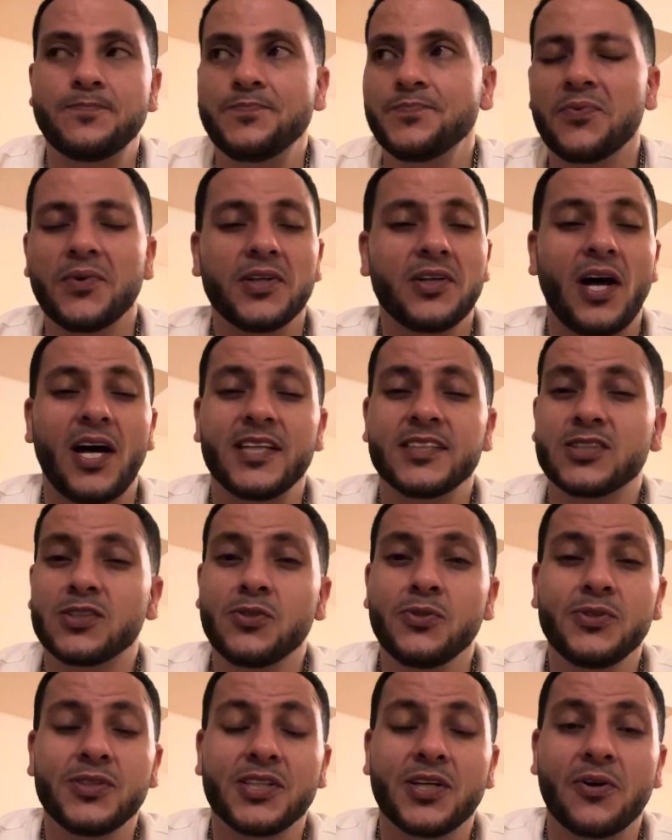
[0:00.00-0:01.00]
We lost
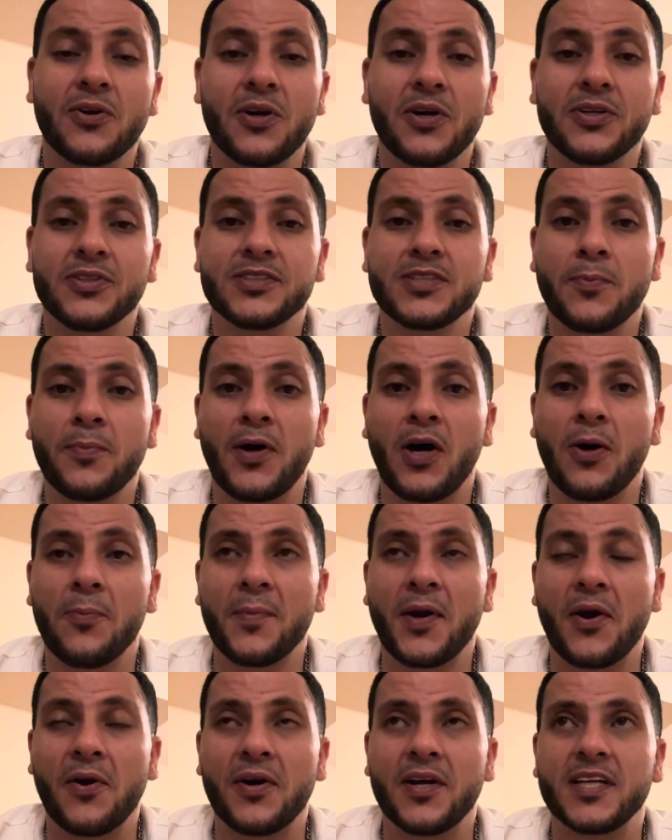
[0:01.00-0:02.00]
2-0 to
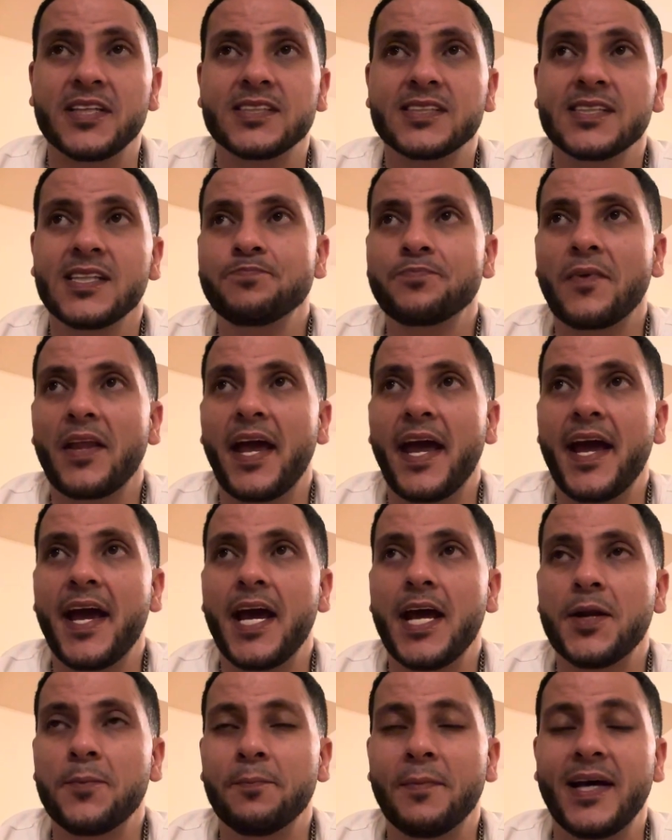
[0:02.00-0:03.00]
Palmeiras,
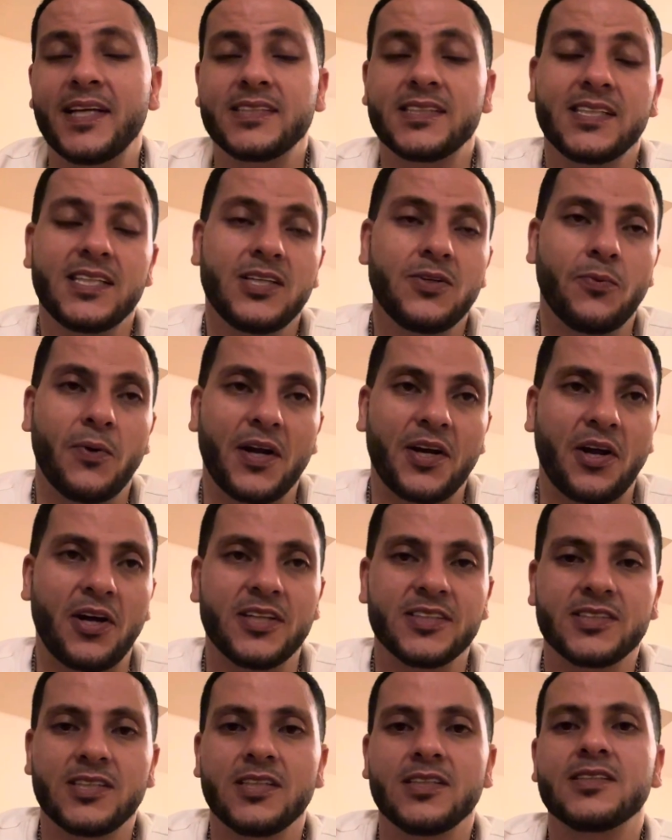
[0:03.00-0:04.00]
and Messi went
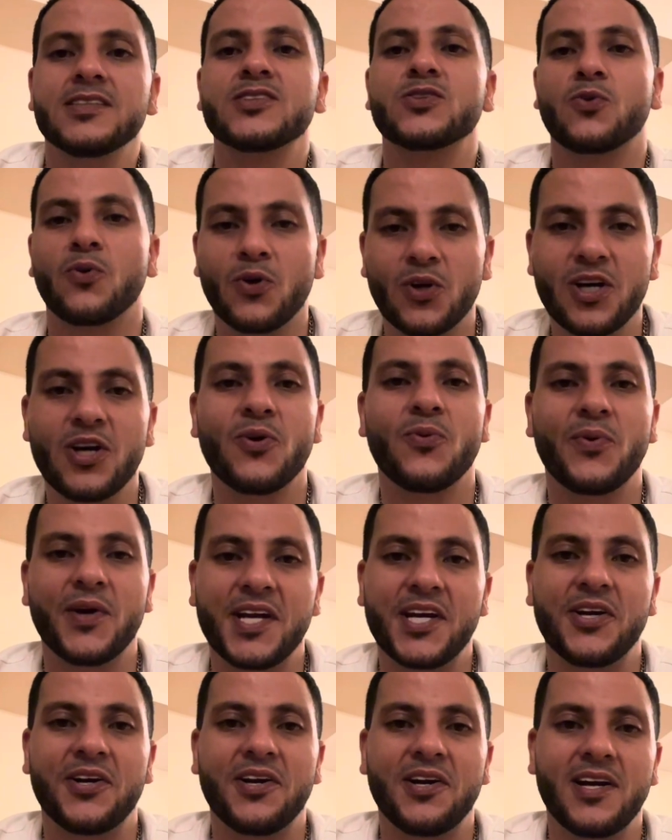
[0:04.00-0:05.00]
on to score a
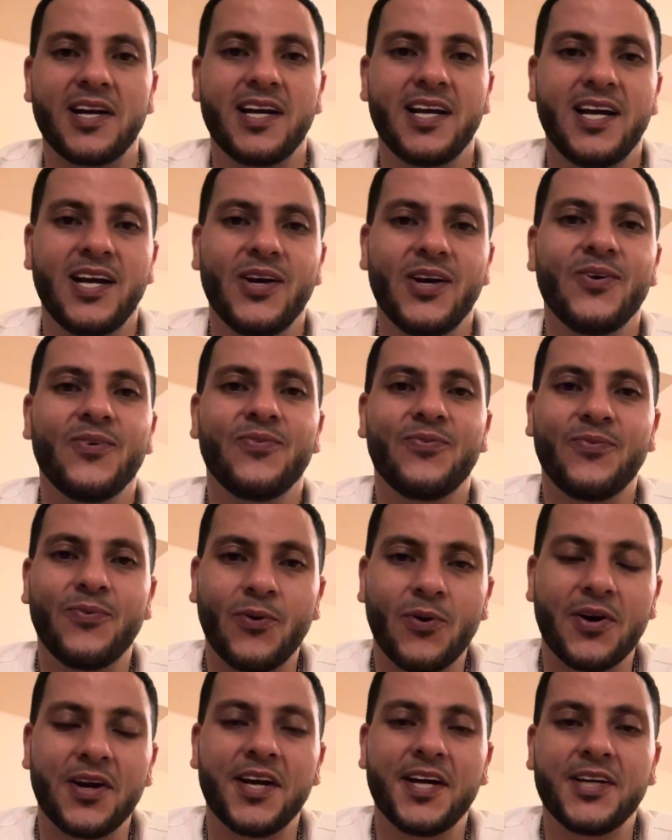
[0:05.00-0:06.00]
winner
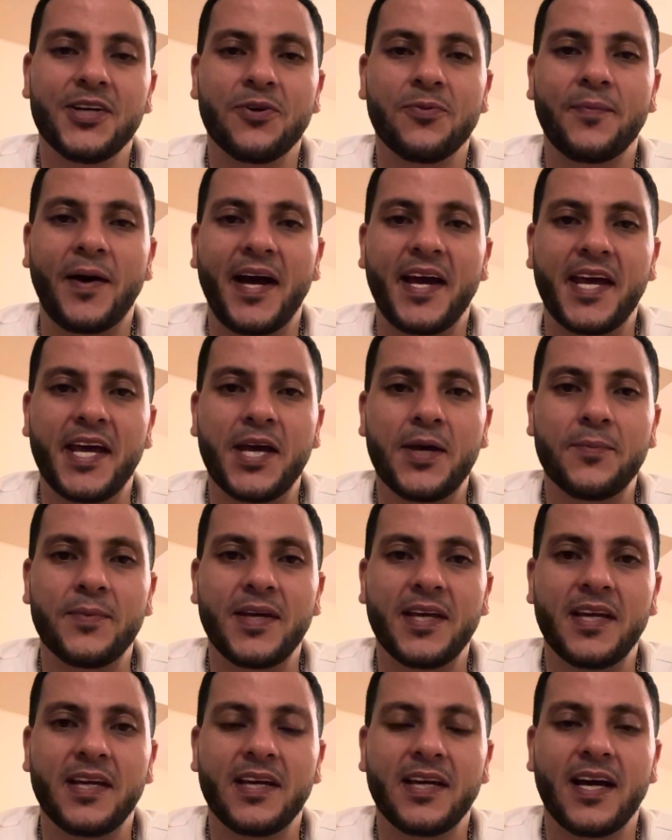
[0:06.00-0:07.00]
for Inter
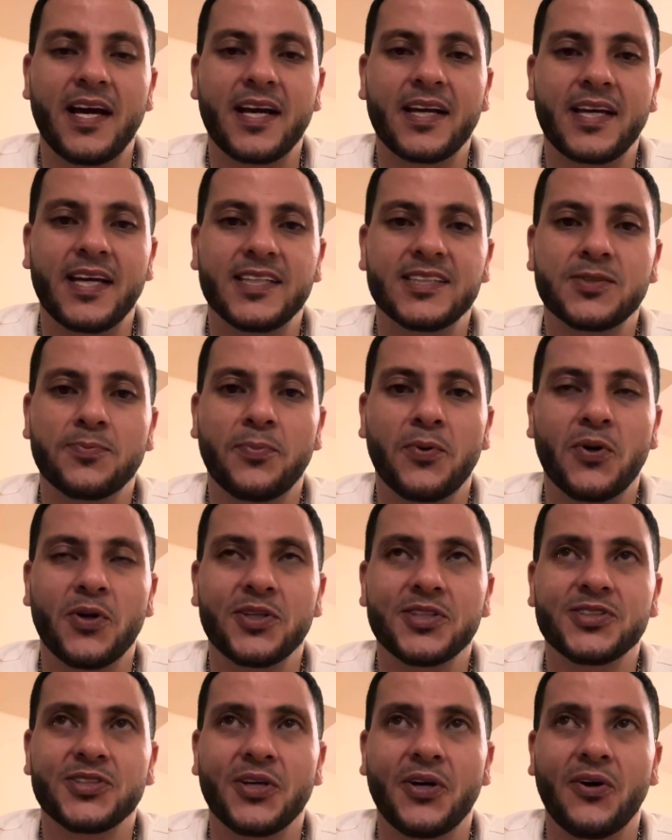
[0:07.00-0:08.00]
Miami against
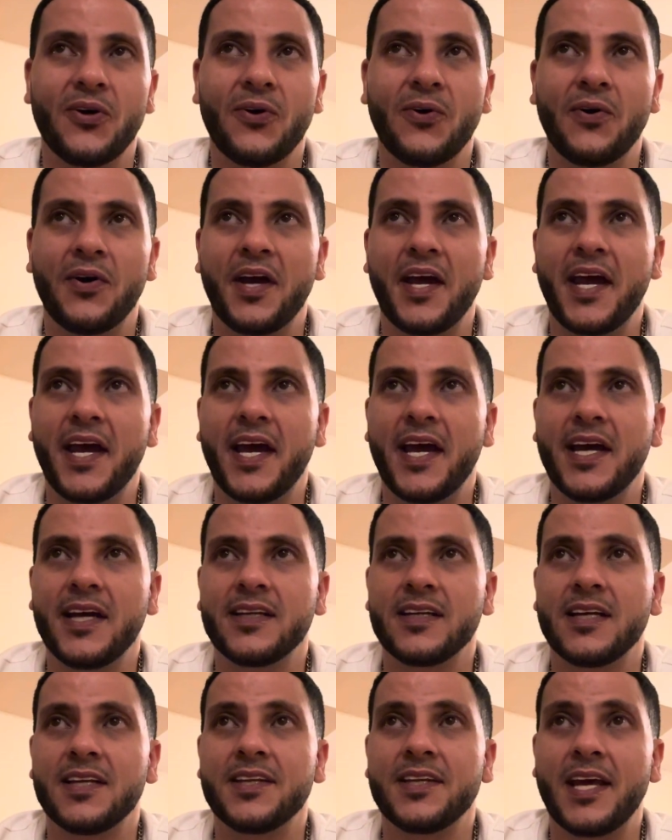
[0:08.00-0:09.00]
Porto,
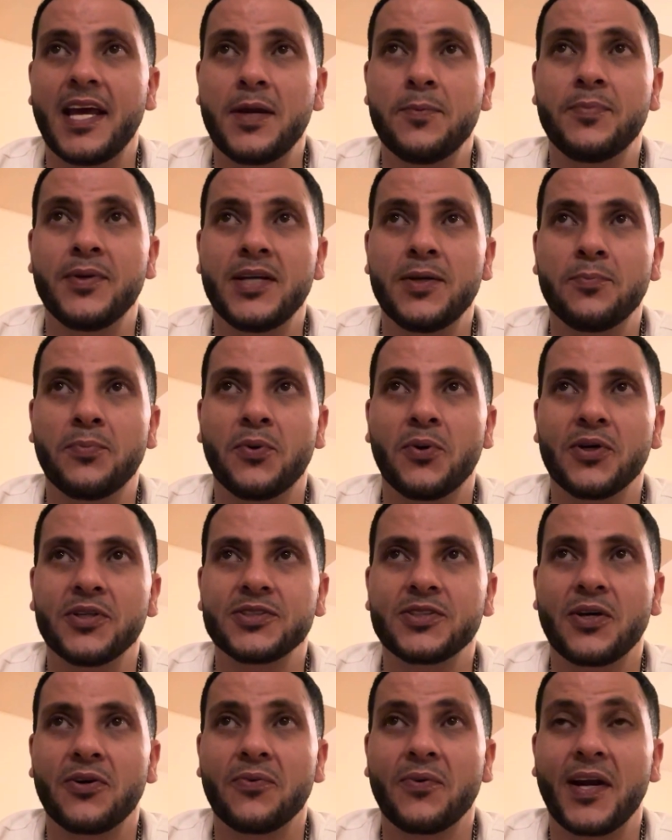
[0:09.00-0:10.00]
and they beat
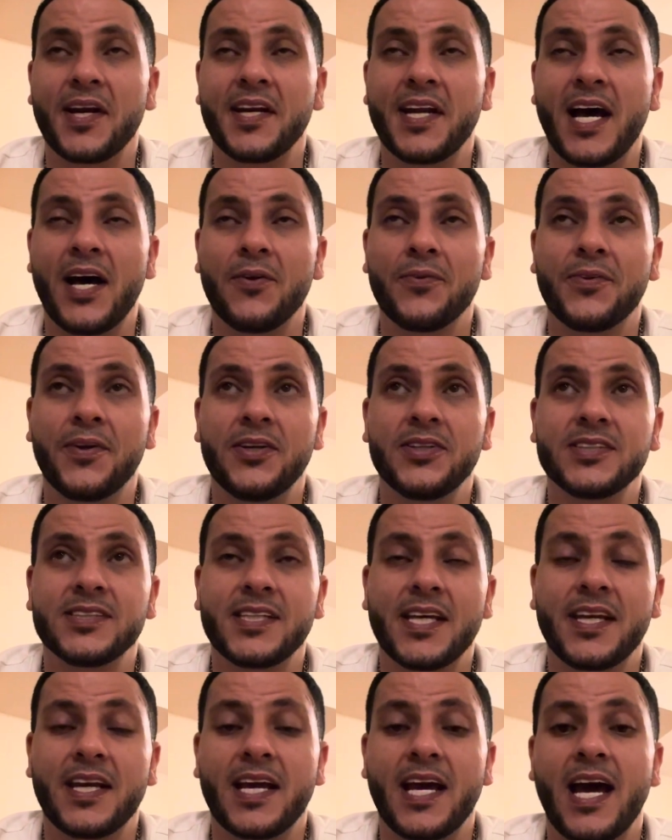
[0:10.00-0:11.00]
Porto. Right now they're
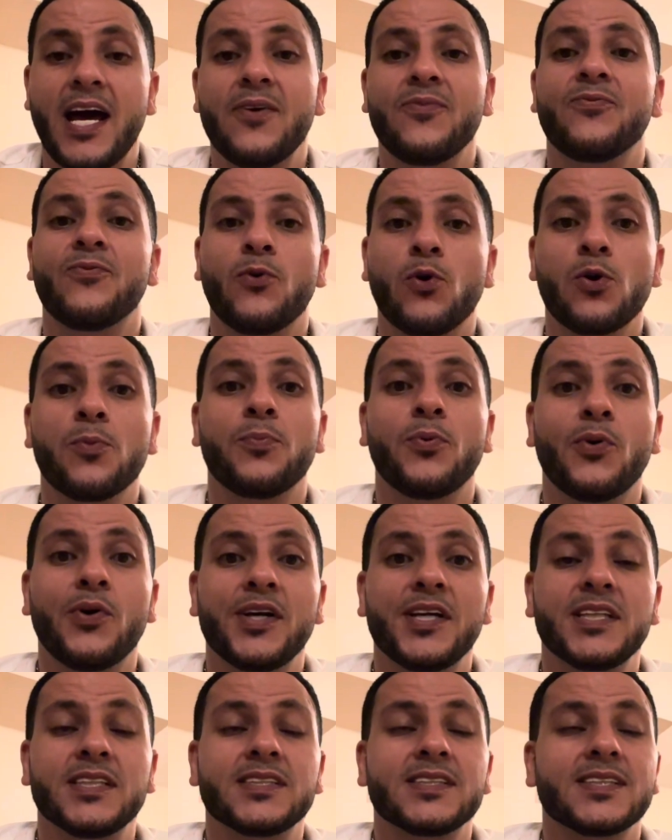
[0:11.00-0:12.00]
sitting at 4
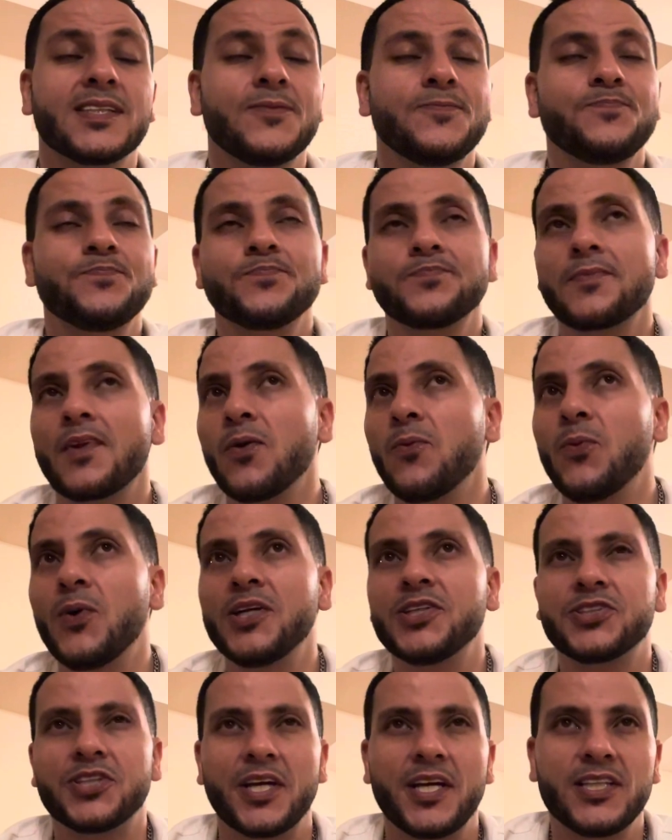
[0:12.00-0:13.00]
points,
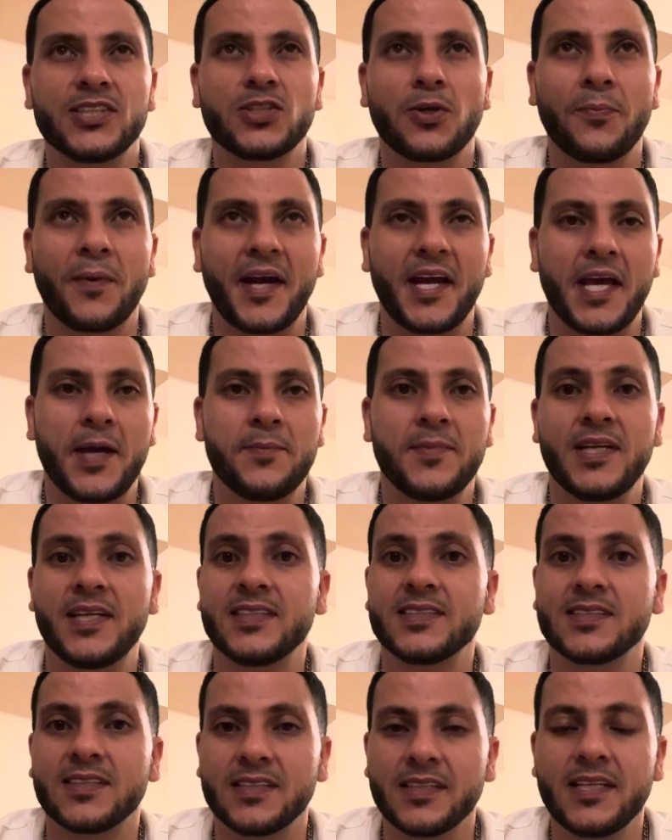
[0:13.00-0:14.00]
which Inter Miami
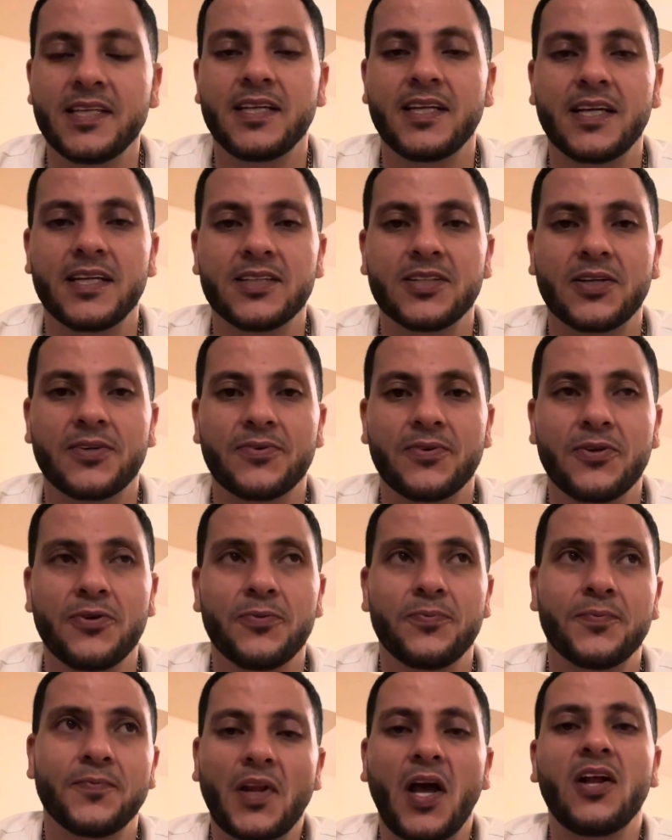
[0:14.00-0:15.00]
is leading the
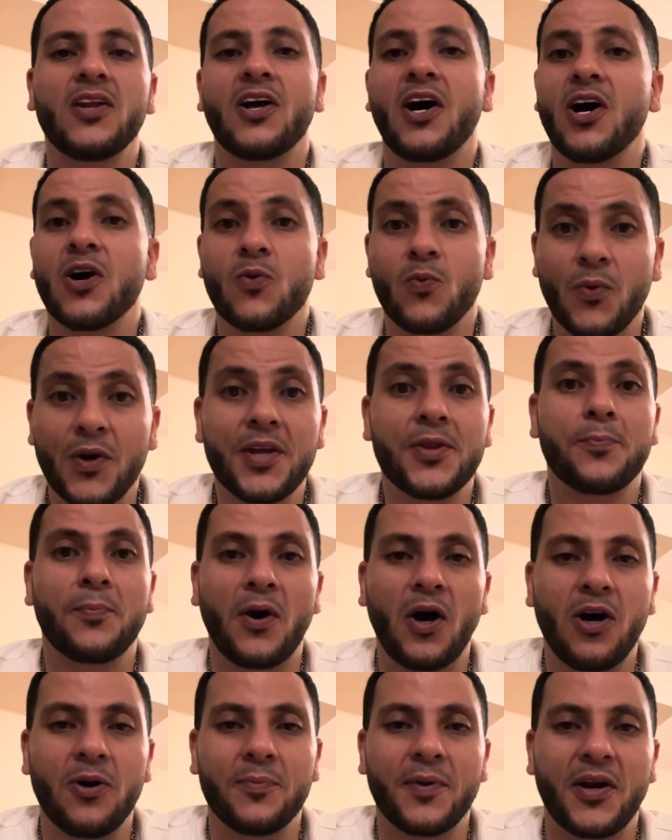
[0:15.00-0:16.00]
group along with
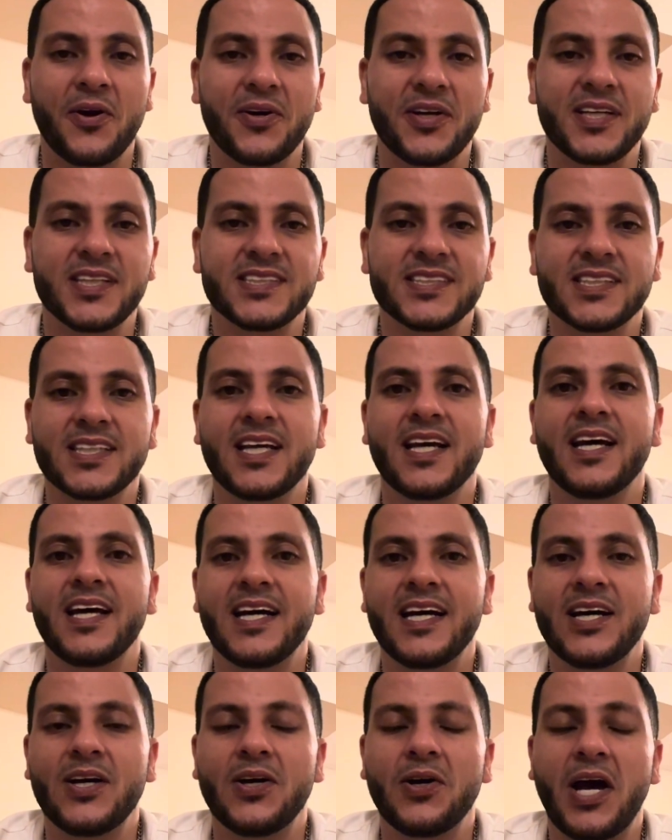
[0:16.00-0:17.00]
Palmeiras
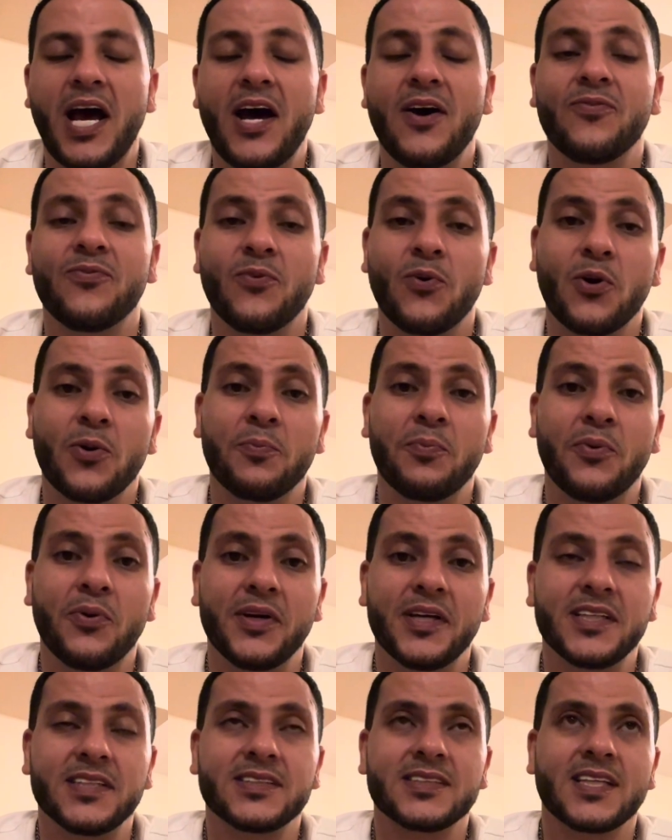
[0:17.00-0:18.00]
at 4
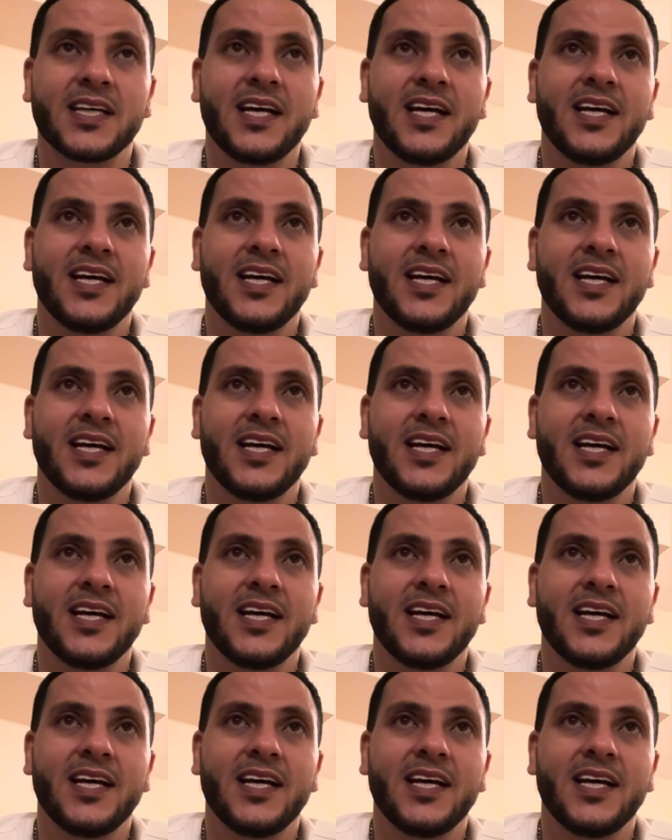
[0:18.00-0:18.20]
points.